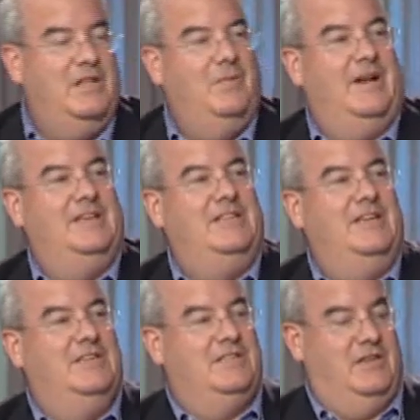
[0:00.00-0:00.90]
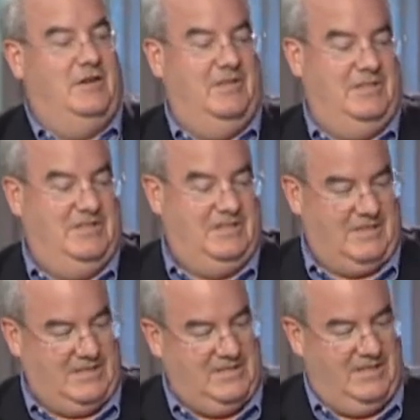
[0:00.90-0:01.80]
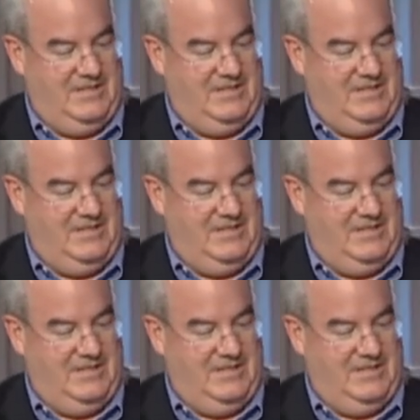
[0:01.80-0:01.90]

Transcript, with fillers: what I see is, you know, this is, as I said,